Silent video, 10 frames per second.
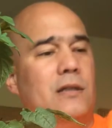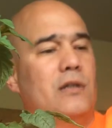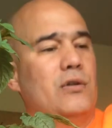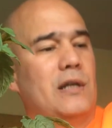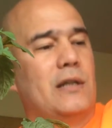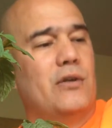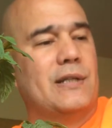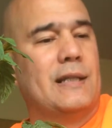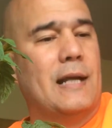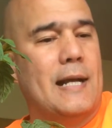You can get those
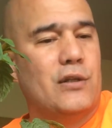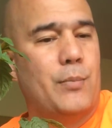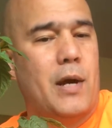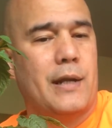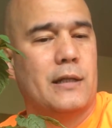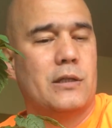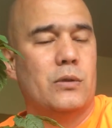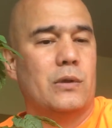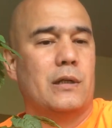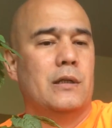at the hydroponic
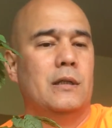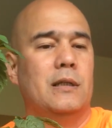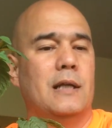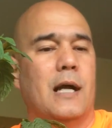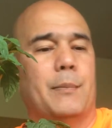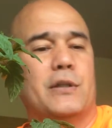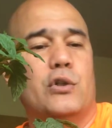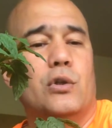store. But